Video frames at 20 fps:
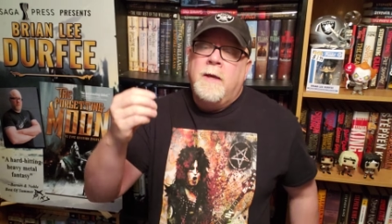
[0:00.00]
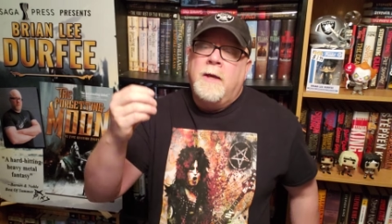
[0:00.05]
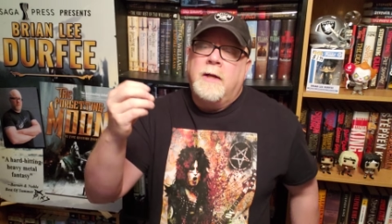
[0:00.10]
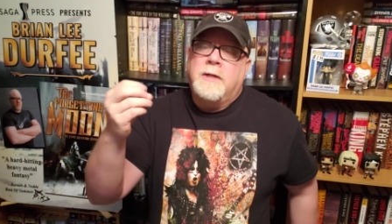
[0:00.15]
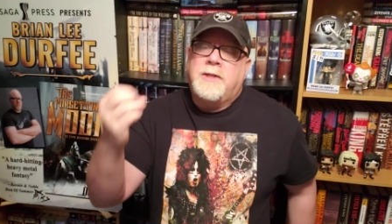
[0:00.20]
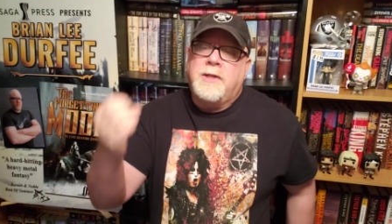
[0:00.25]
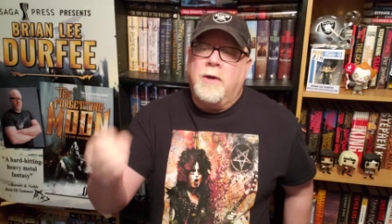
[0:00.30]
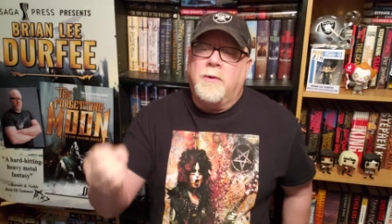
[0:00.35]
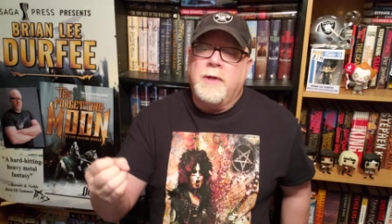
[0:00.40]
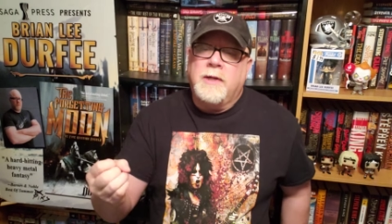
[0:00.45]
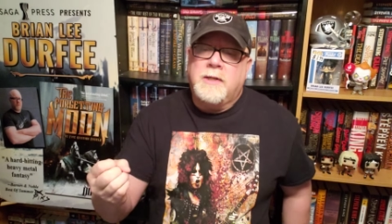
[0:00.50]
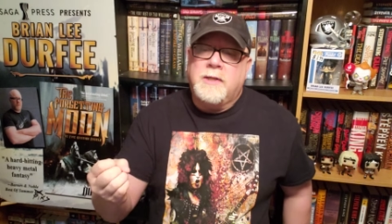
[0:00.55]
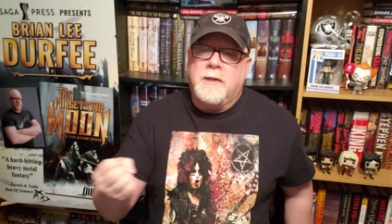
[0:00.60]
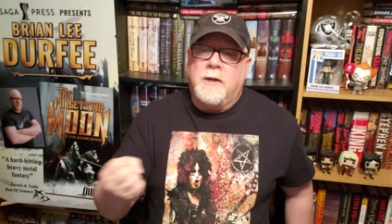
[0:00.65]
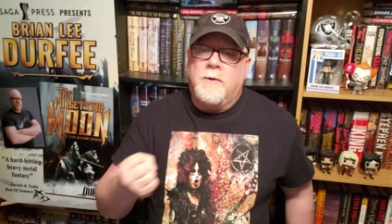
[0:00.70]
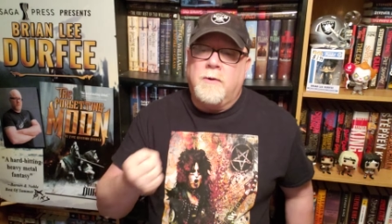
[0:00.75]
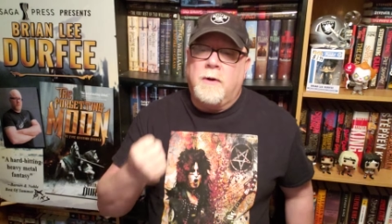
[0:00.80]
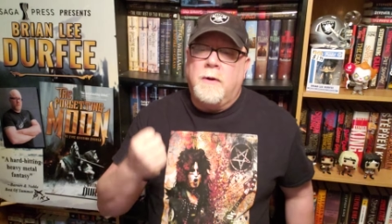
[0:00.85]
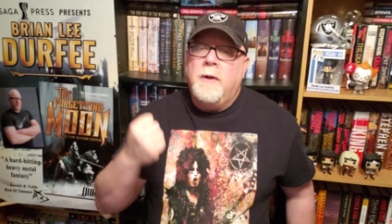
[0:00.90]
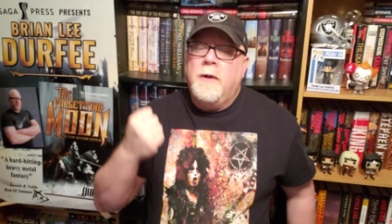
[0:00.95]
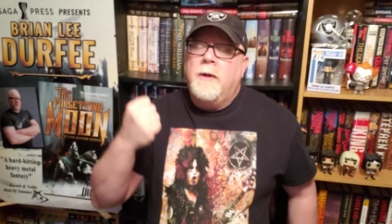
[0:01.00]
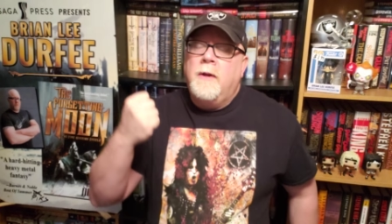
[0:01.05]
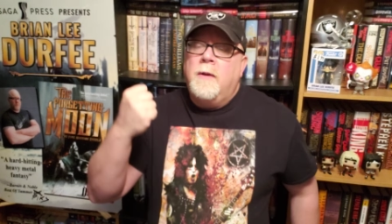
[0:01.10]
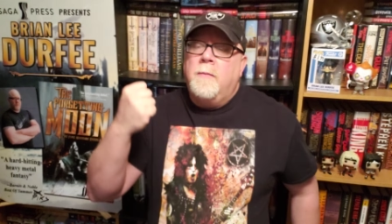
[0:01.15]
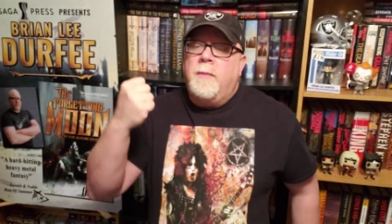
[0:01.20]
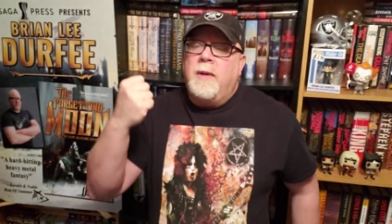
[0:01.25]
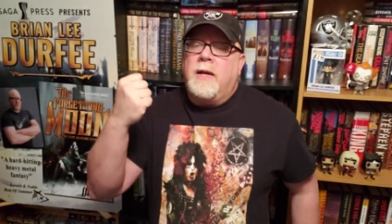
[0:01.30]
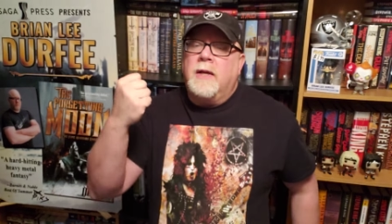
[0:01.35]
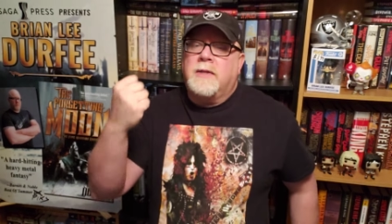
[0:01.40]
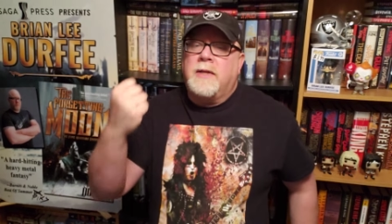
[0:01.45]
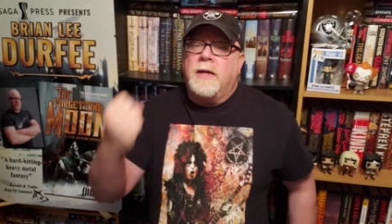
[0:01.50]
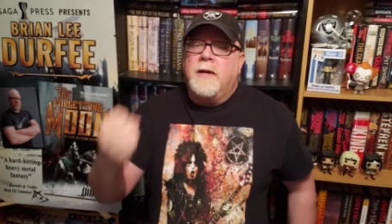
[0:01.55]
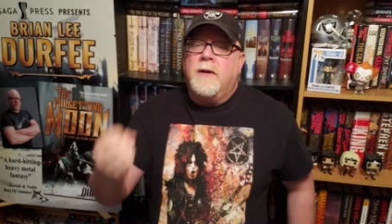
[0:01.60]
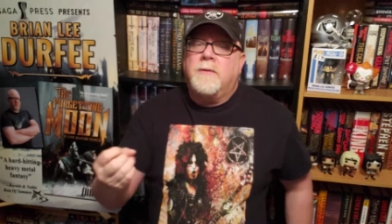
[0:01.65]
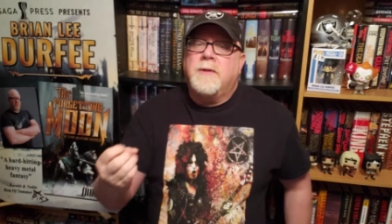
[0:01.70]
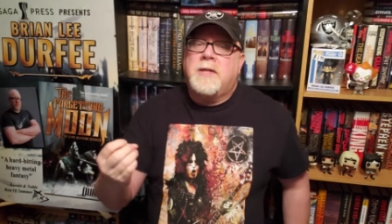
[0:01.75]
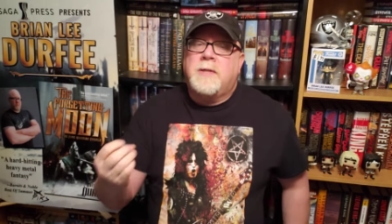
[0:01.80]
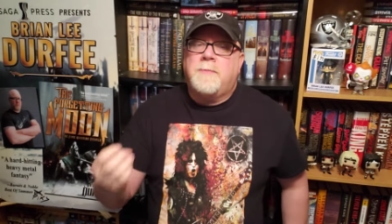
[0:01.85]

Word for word: it's going slower because i don't